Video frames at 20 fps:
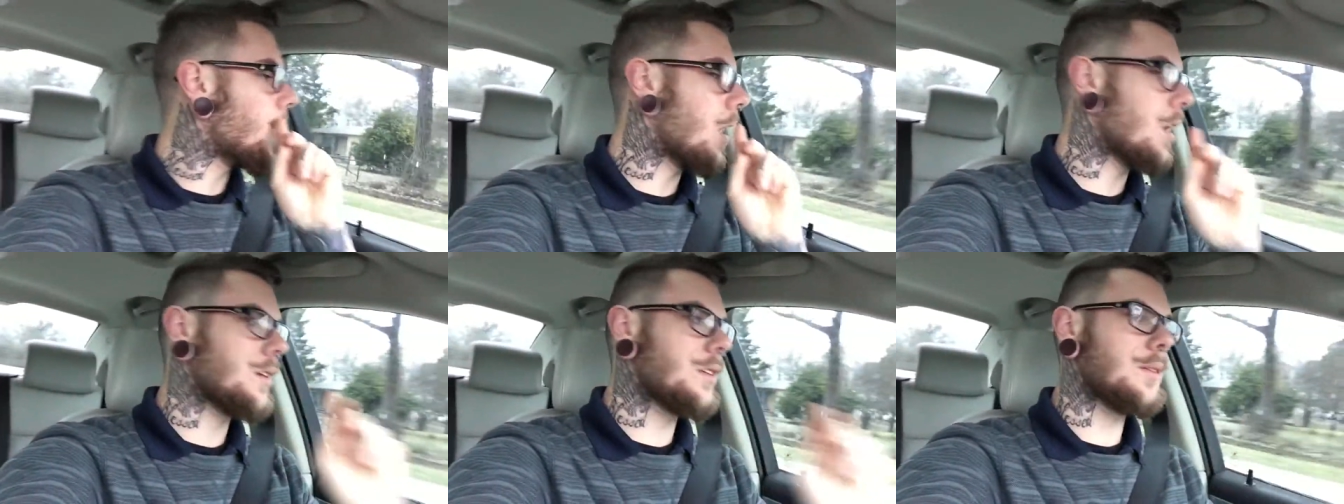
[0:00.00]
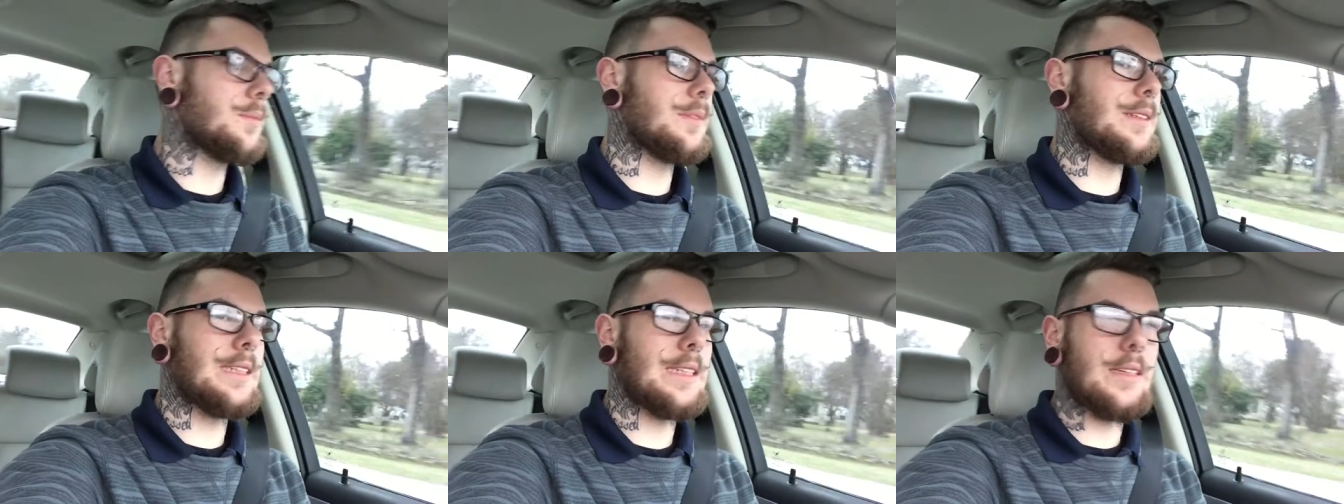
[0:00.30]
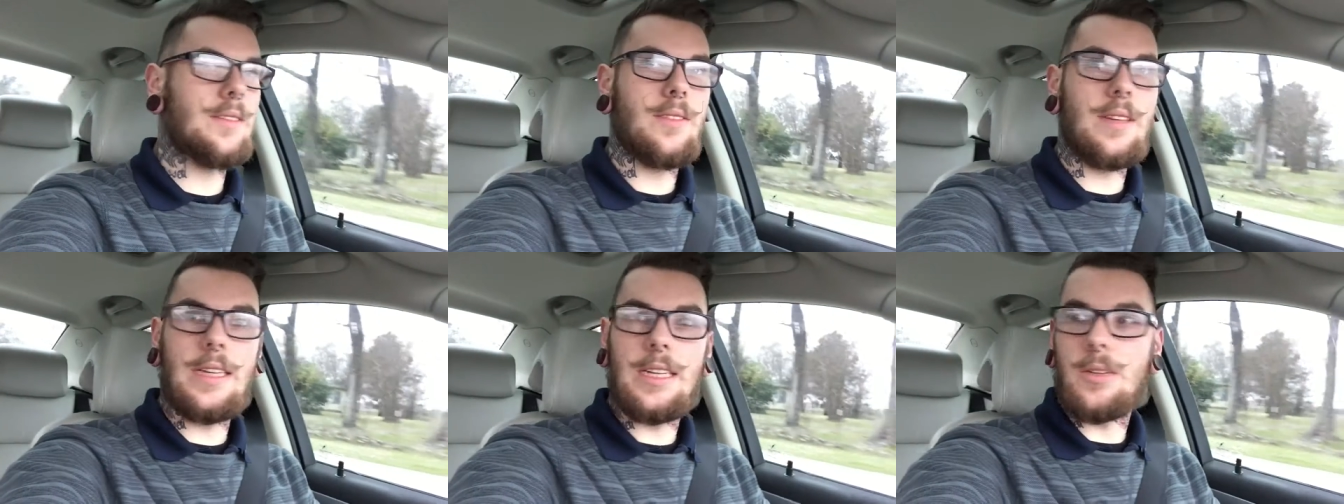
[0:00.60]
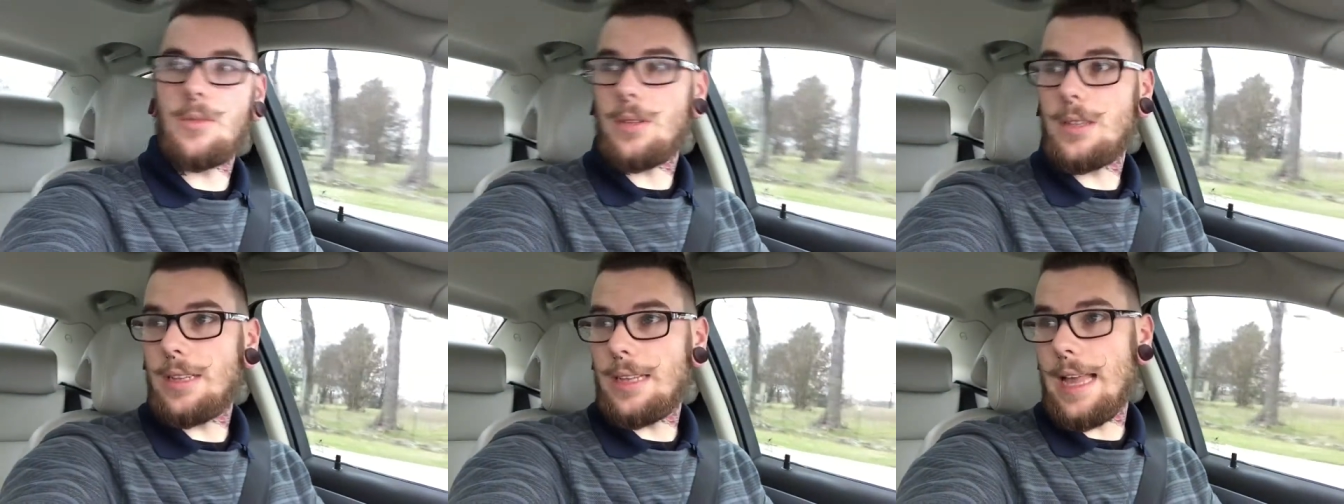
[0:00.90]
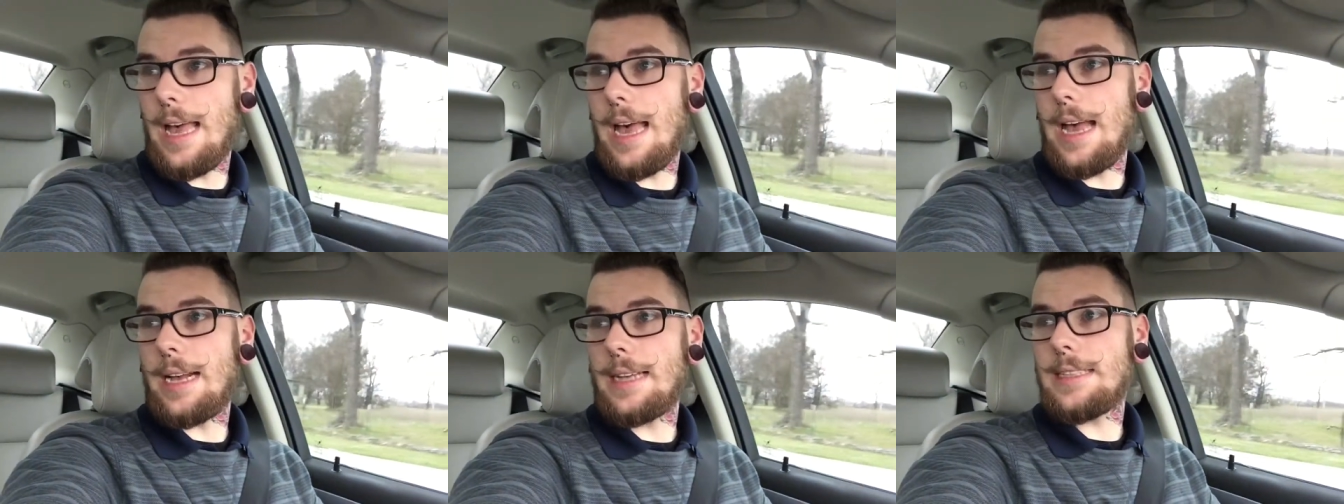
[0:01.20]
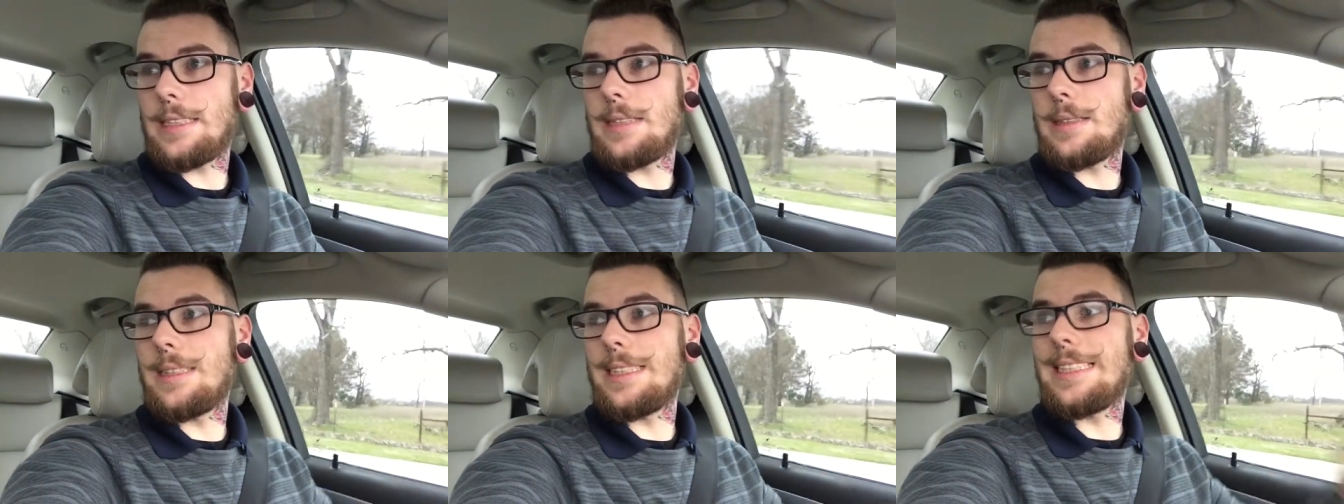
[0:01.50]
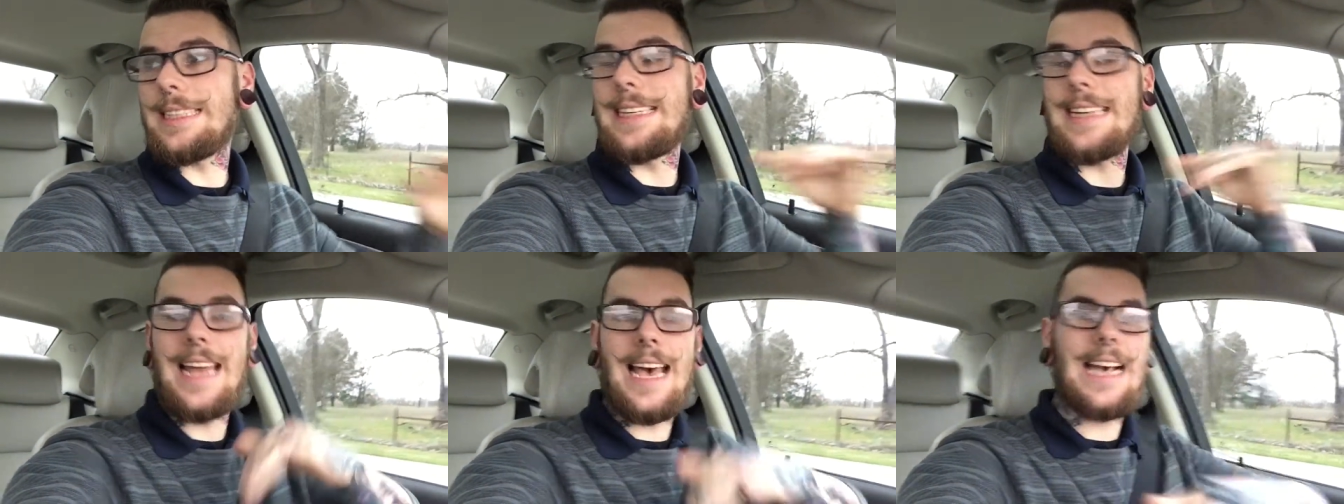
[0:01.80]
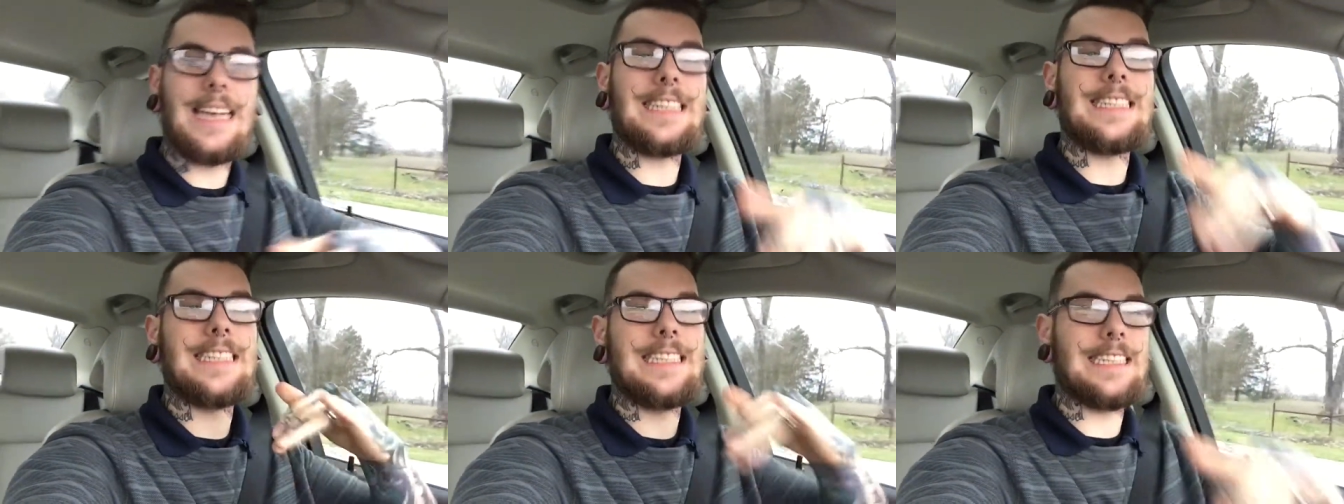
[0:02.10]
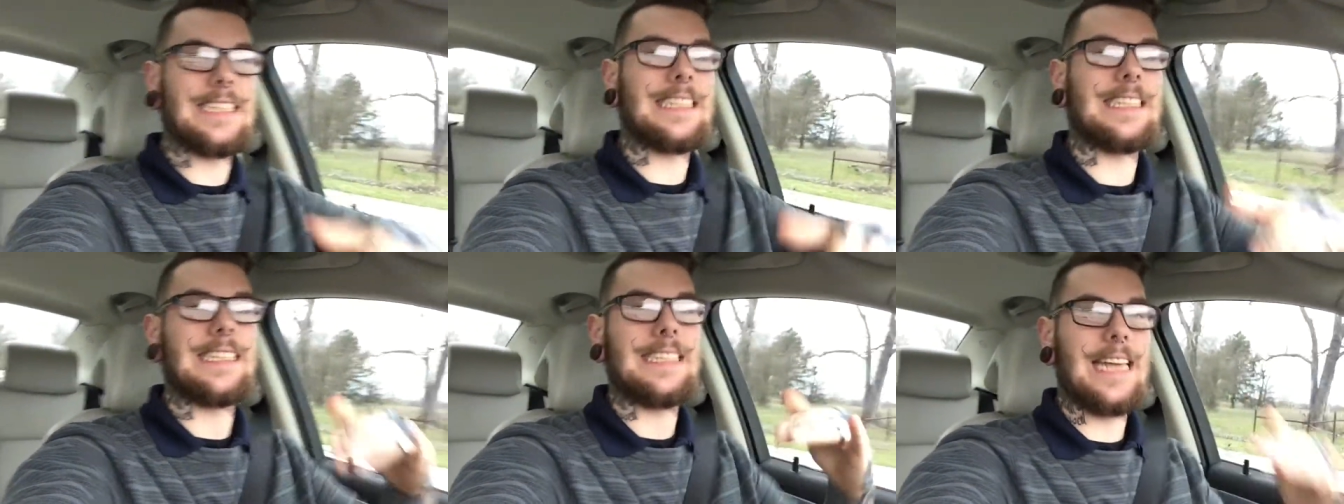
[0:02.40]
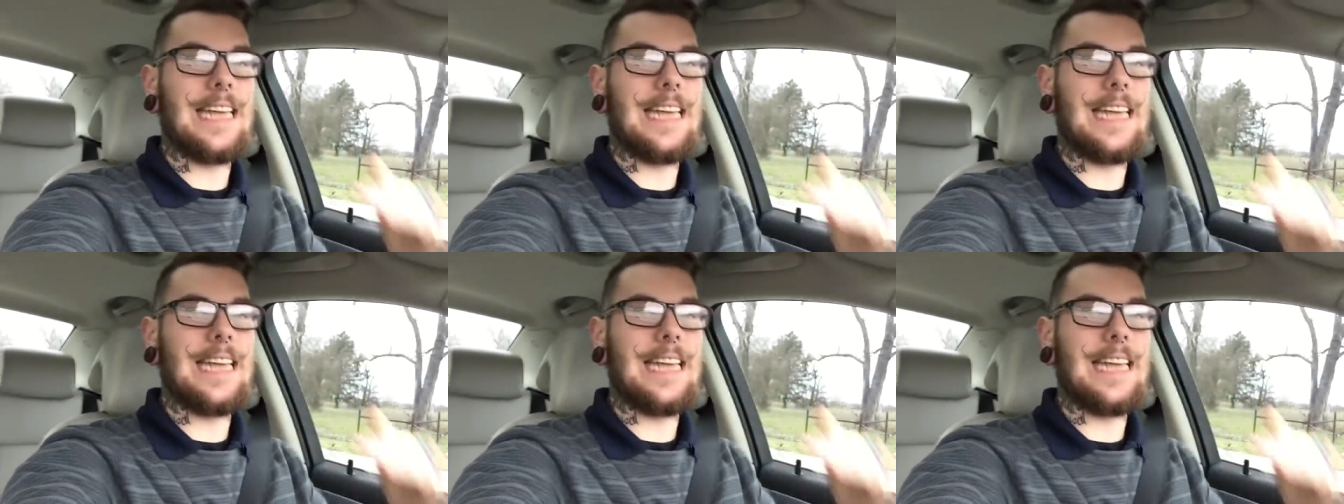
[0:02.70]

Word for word: watch some TV and relax. The next six